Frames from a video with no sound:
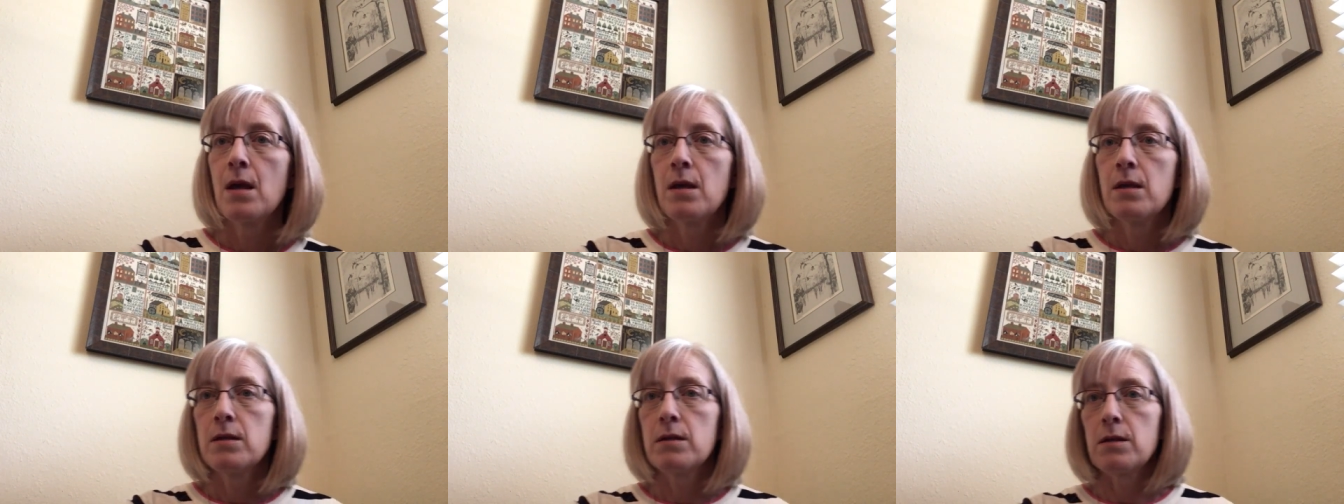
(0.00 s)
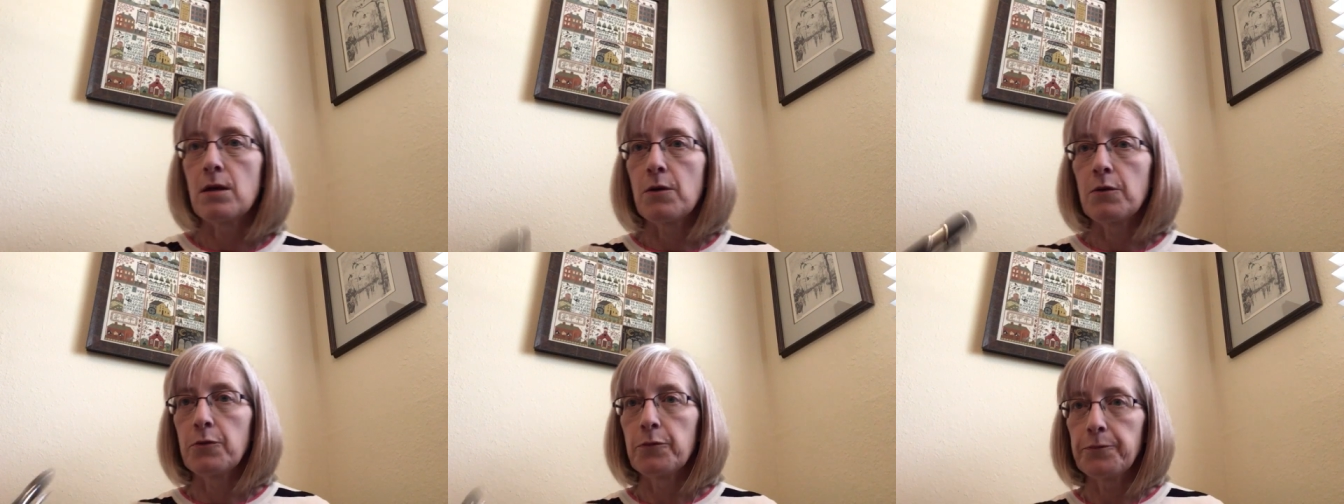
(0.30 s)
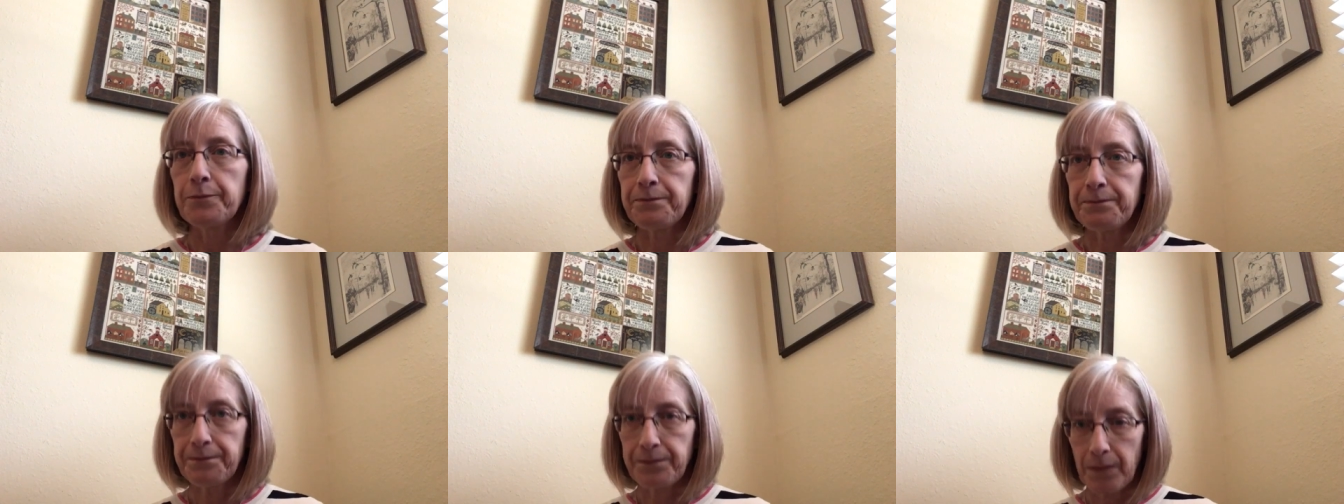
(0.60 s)
So,
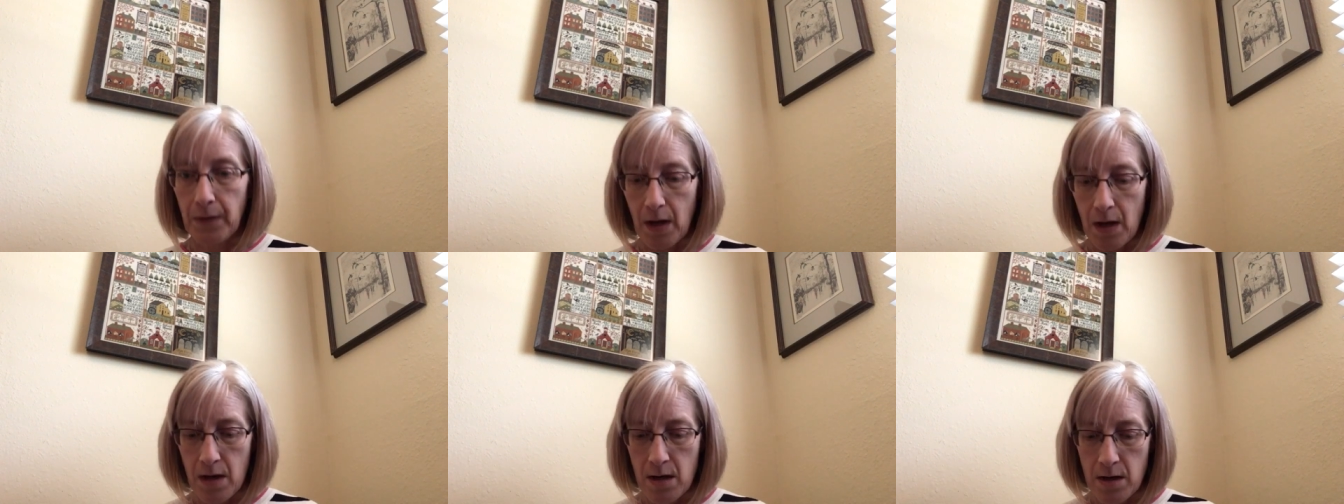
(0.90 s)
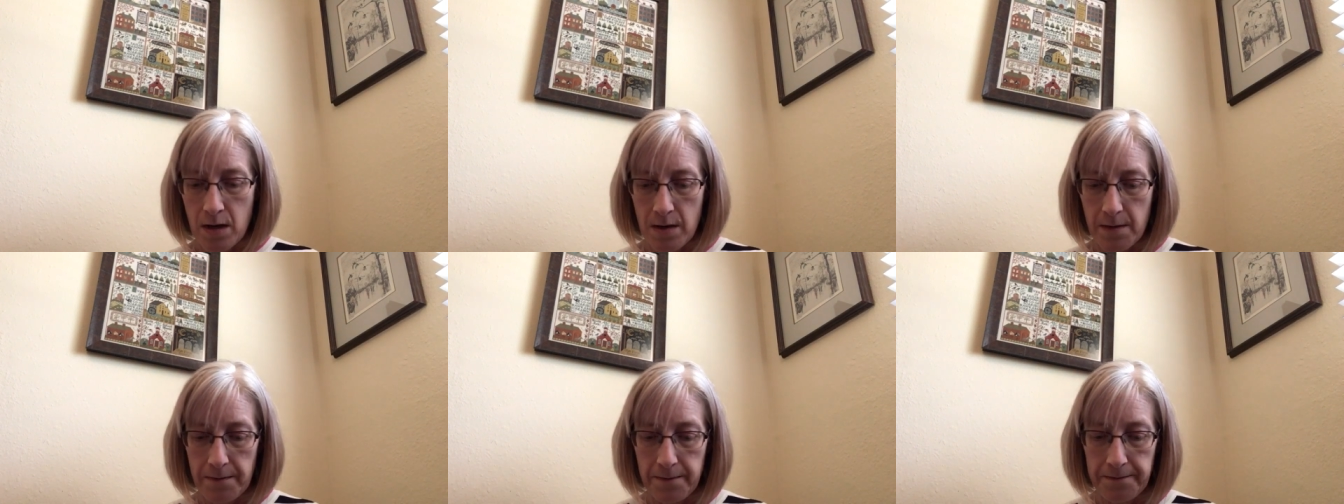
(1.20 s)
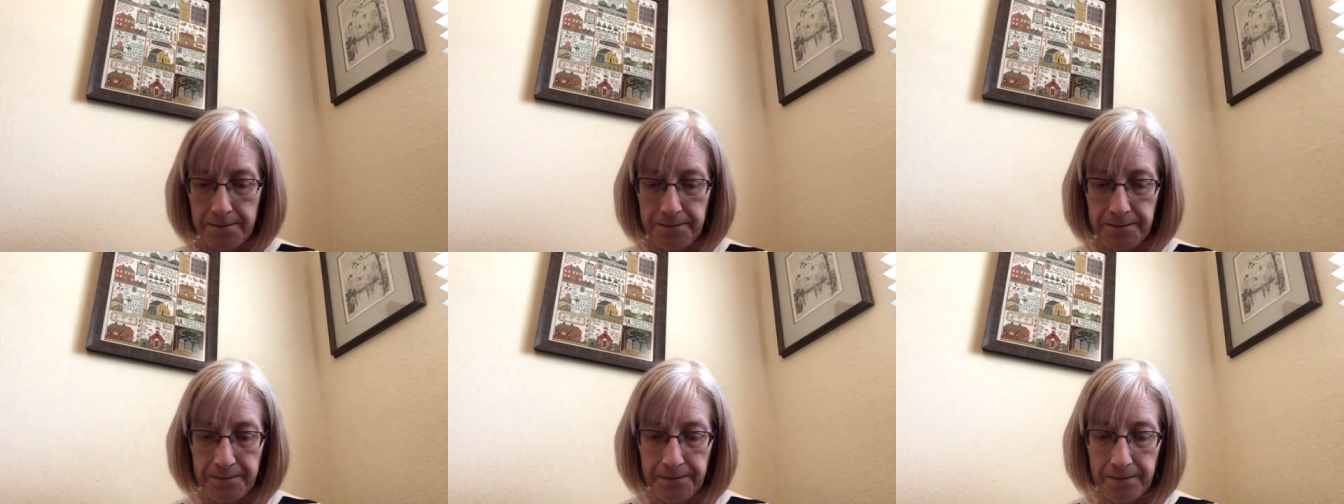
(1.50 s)

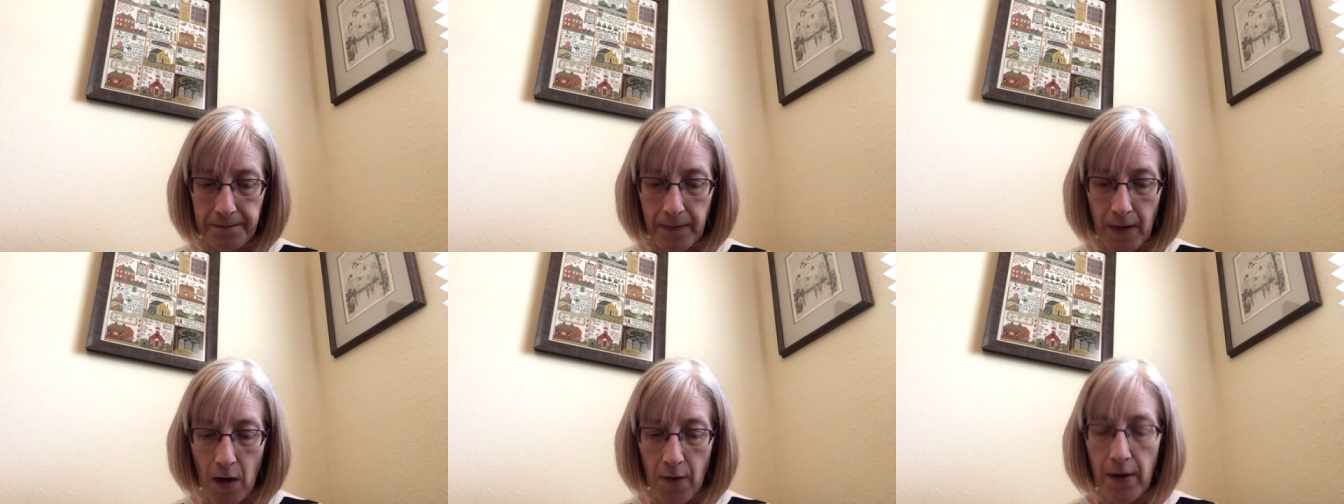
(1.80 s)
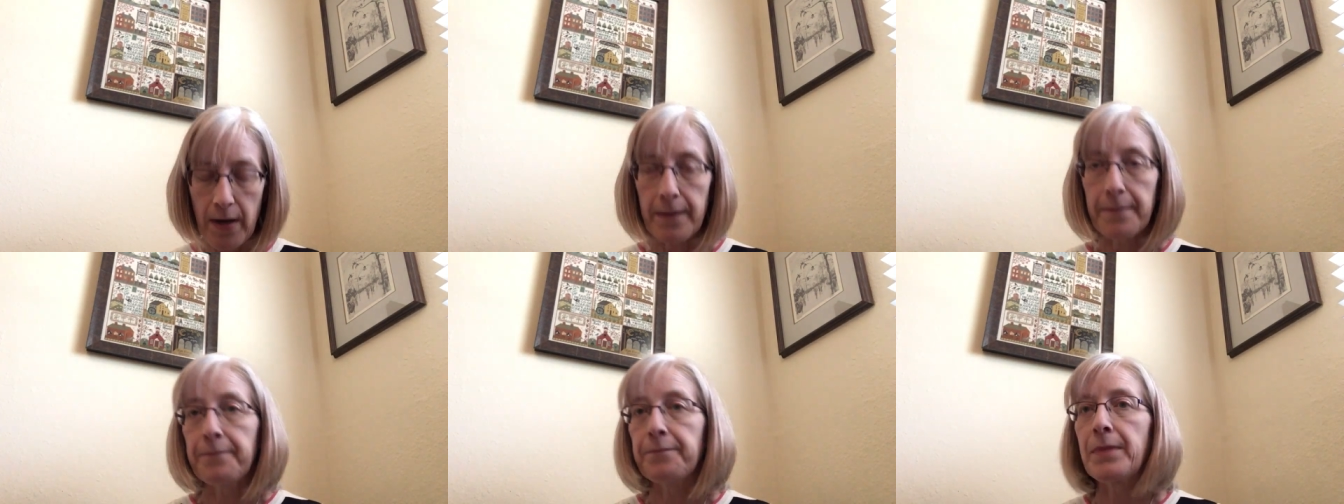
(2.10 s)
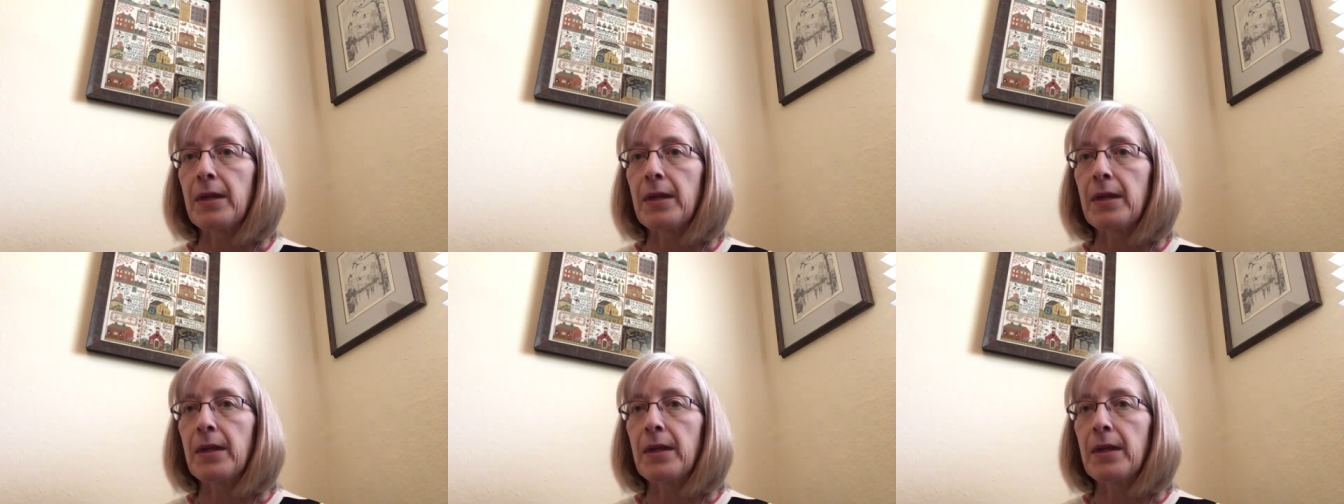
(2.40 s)
all right,